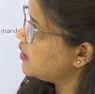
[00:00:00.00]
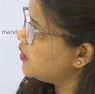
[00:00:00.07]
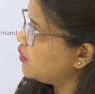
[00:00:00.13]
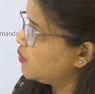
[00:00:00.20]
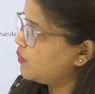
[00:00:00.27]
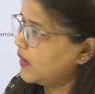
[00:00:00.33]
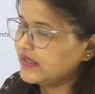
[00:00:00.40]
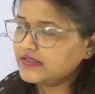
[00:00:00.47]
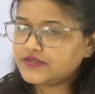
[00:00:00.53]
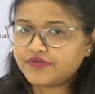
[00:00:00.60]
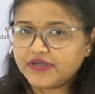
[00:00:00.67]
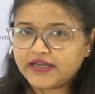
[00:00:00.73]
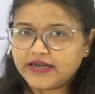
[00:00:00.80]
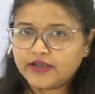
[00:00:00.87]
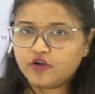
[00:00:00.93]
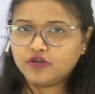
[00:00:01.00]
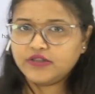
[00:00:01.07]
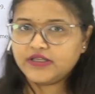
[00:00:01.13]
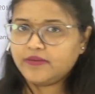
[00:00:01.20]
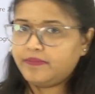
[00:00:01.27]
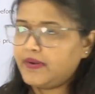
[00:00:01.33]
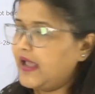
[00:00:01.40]
Once we click on
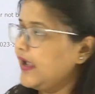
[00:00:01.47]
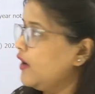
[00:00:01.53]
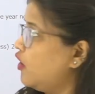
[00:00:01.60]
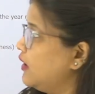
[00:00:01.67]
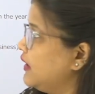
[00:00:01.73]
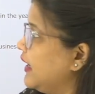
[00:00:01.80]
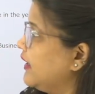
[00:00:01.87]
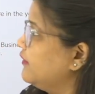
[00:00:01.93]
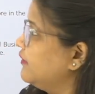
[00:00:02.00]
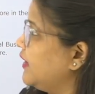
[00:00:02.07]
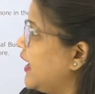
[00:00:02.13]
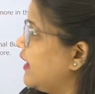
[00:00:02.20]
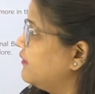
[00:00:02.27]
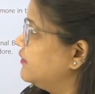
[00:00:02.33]
the apply online, we have